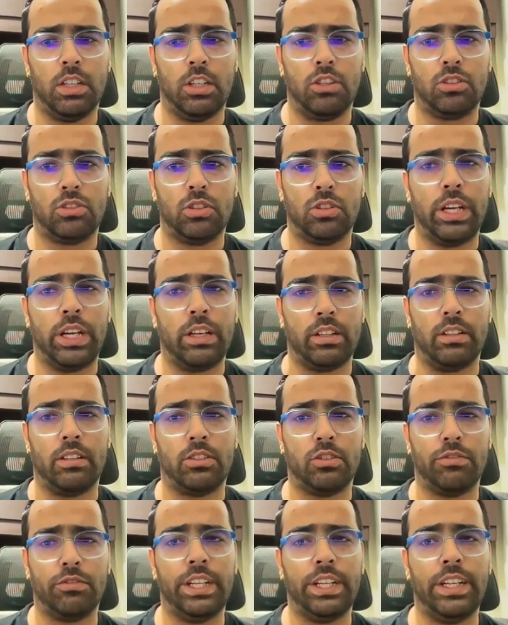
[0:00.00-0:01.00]
So here,
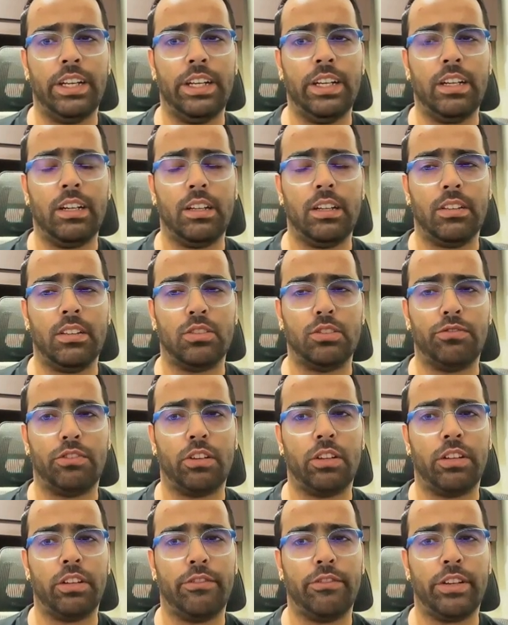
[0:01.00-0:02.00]
so we did, so
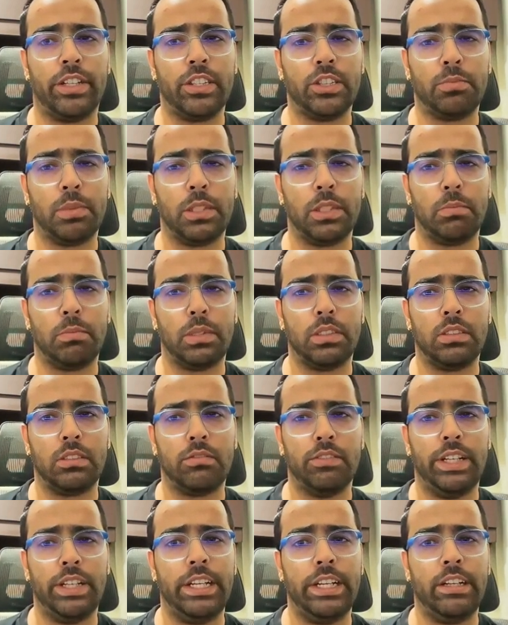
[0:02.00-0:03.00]
for refresh purpose,
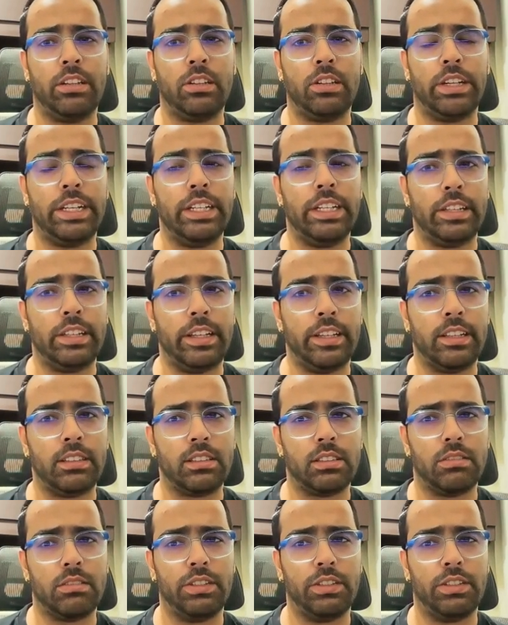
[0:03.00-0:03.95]
we did three things.